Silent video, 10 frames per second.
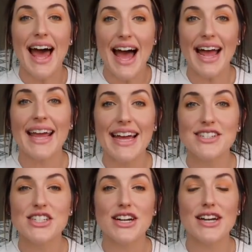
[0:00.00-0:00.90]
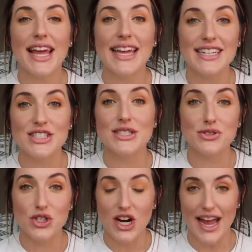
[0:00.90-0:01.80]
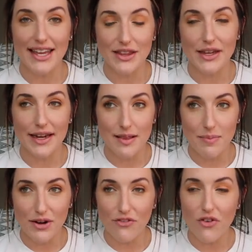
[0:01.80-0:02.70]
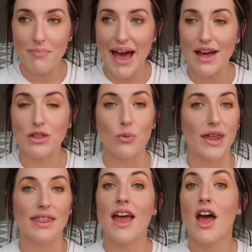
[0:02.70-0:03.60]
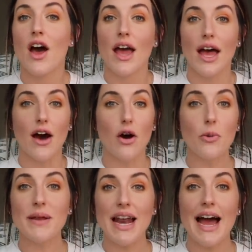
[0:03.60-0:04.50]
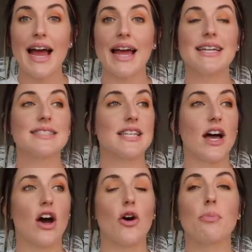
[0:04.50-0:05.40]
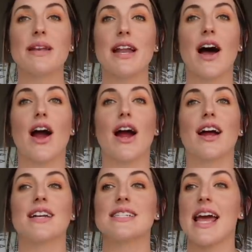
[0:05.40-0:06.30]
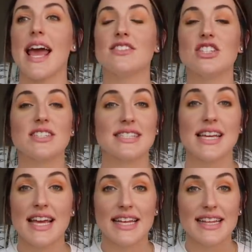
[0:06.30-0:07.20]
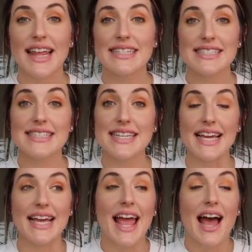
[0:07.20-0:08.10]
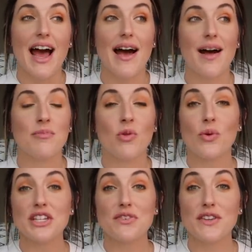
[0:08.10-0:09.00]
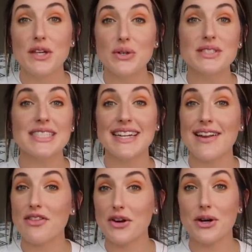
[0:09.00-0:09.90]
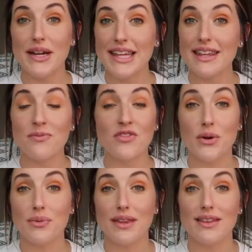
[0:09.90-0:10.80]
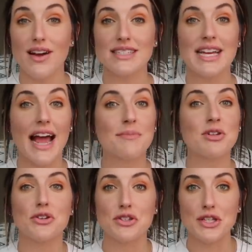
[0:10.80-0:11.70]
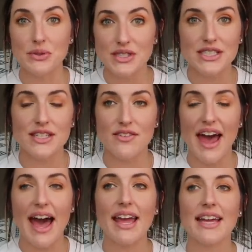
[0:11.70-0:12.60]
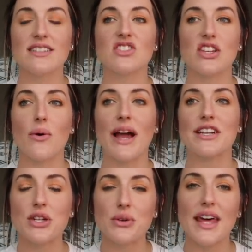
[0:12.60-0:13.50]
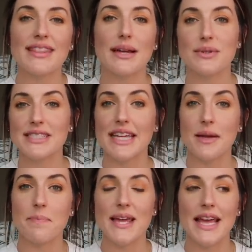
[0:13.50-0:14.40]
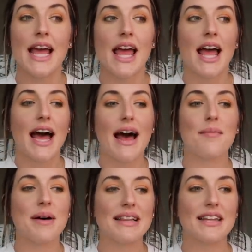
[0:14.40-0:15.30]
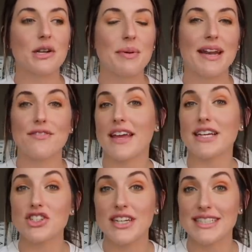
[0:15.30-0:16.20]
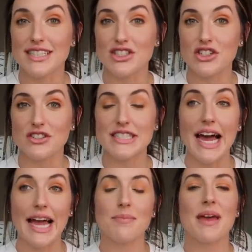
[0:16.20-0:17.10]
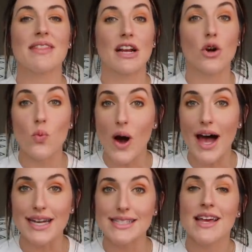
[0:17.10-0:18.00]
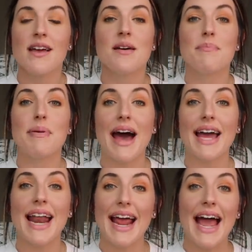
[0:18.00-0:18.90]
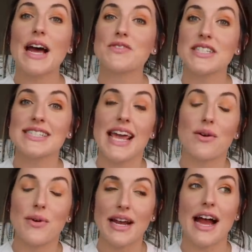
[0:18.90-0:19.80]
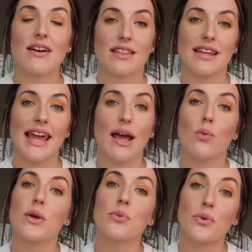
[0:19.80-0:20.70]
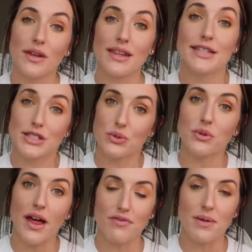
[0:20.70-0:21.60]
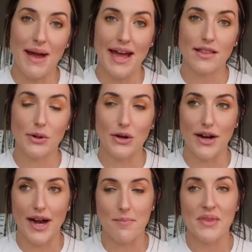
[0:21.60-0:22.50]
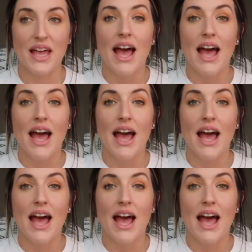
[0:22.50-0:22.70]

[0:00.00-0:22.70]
I entered into trying The Good and the Beautiful Math with open eyes, open heart, and just Let's see, um, when you've used another curriculum for a really long time, you're used to that. And so I knew that there was gonna be um, a little bit of like a transitional time, and there was, but I have to say right out of the gate, we really do love the math program.